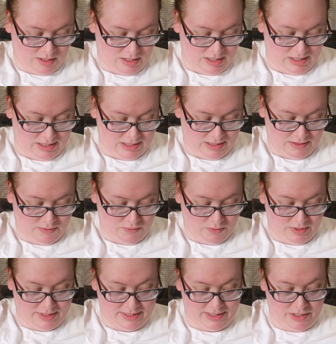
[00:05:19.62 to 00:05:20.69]
I need to
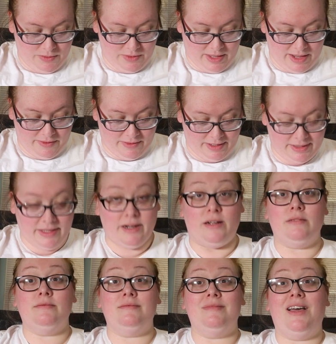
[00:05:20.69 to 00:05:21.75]
re-sew that right there.